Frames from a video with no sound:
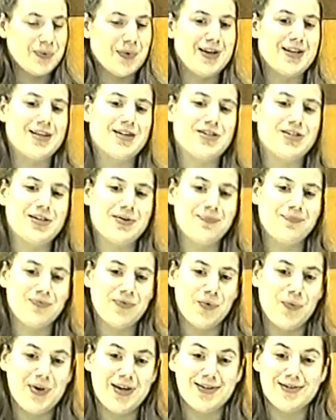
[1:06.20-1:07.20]
edition,
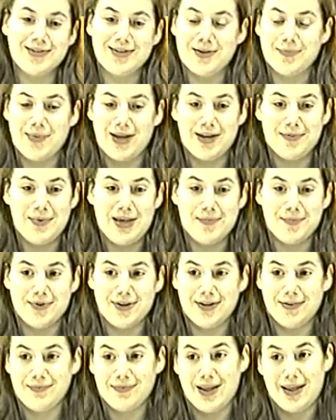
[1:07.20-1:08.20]
we can see that many
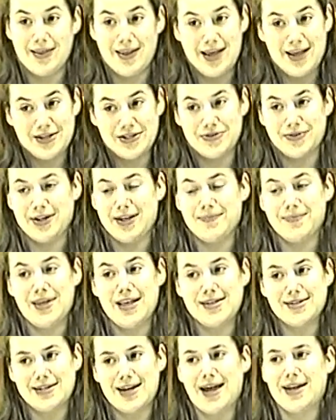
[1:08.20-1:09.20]
people in the history
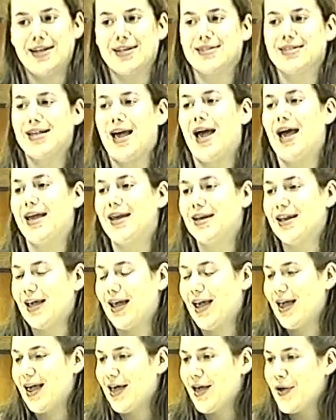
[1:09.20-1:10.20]
isn't on his side.
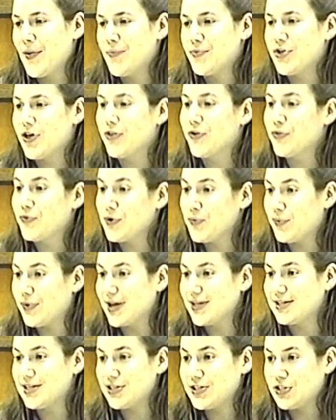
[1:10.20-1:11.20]
The other 3
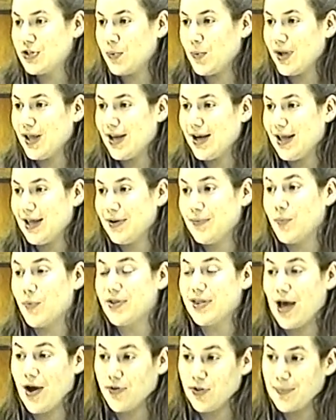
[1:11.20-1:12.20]
presidents who went in
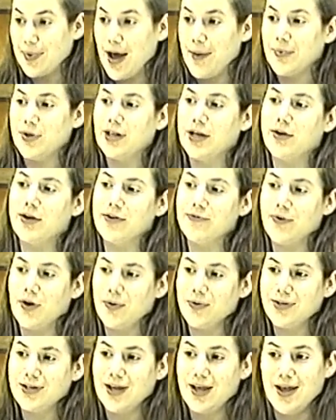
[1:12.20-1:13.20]
without the popularity
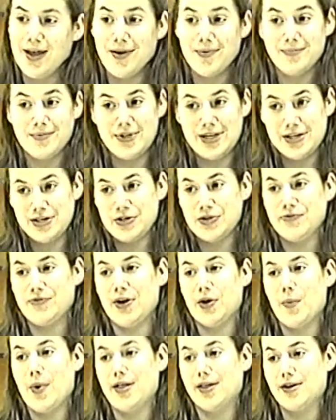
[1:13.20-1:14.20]
vote didn't do
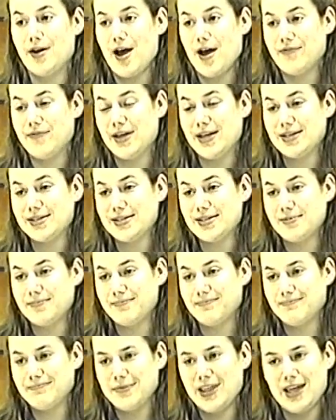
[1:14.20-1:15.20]
very well in office.
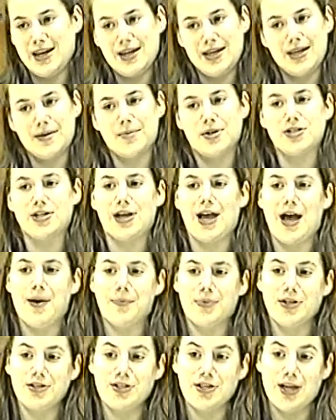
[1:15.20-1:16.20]
They didn't get much
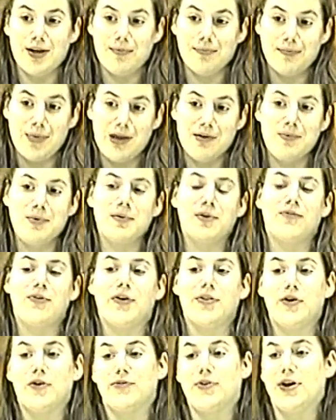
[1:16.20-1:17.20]
accomplished, and many people
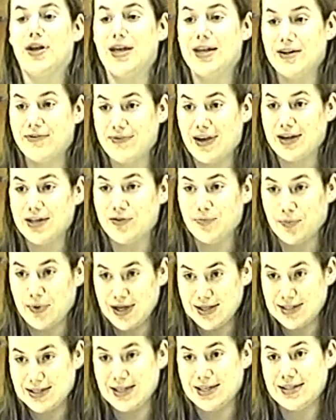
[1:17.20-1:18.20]
felt they were very ineffective
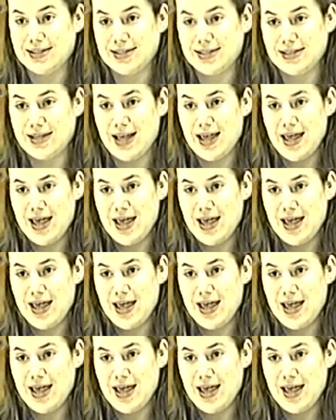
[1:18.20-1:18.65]
presidents.